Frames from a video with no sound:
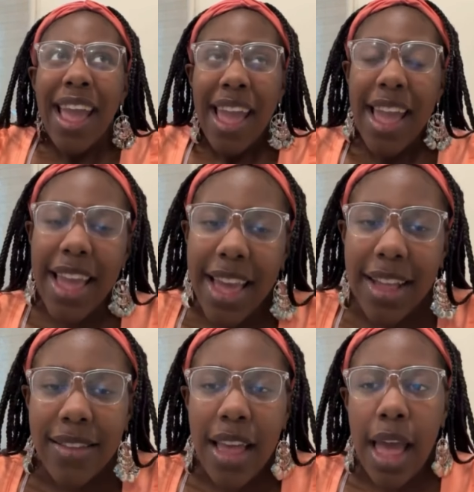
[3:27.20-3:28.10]

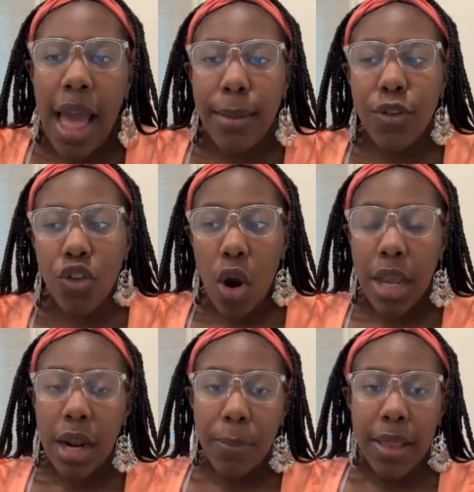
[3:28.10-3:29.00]
And I'm starring
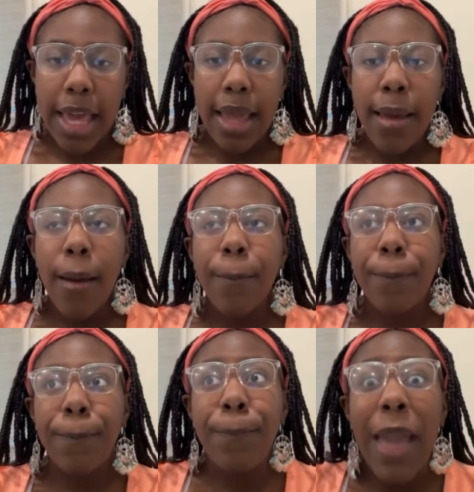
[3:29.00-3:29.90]
in a play
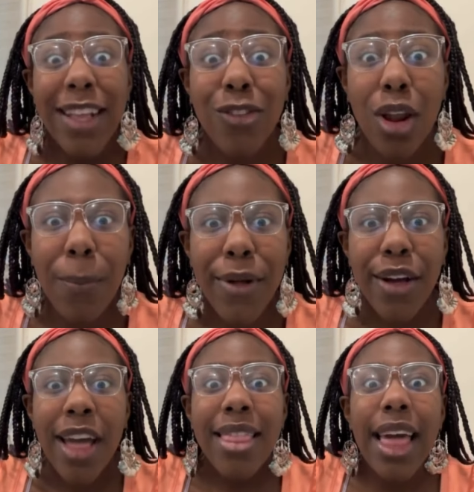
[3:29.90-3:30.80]
based on a
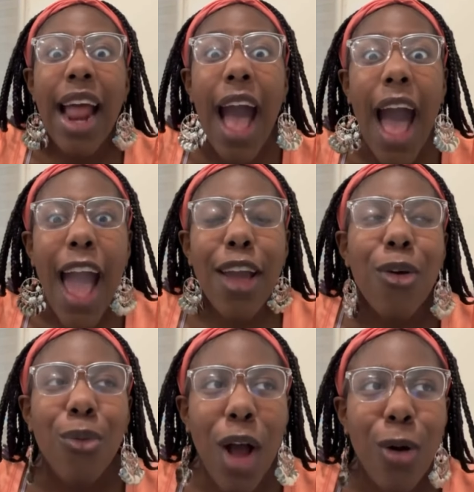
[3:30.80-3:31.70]
book that I
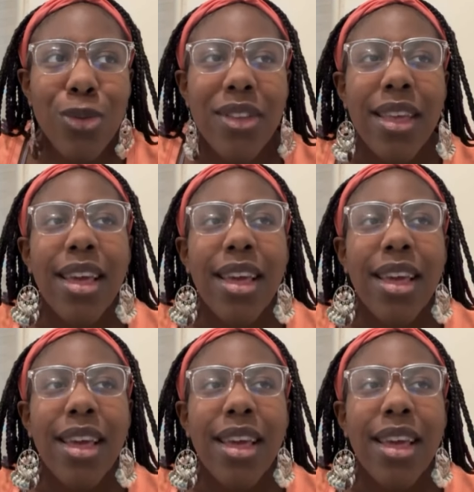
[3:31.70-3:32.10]
wrote.